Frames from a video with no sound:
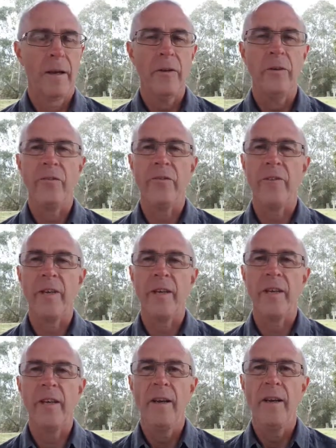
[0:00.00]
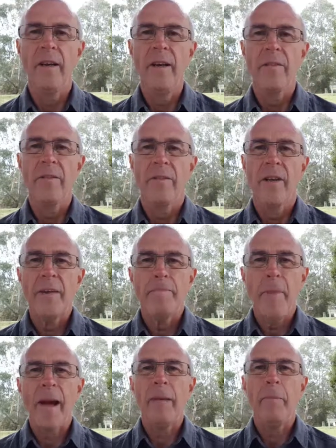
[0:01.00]
You see, it
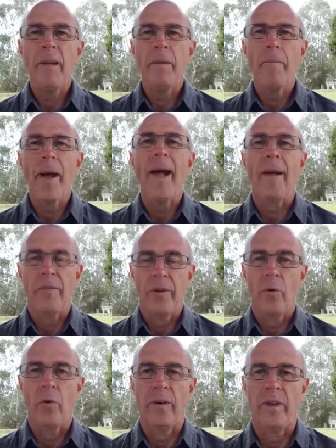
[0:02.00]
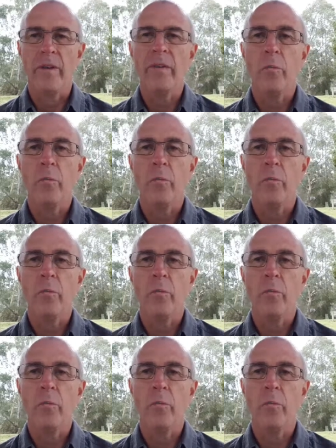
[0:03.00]
may be about the audience,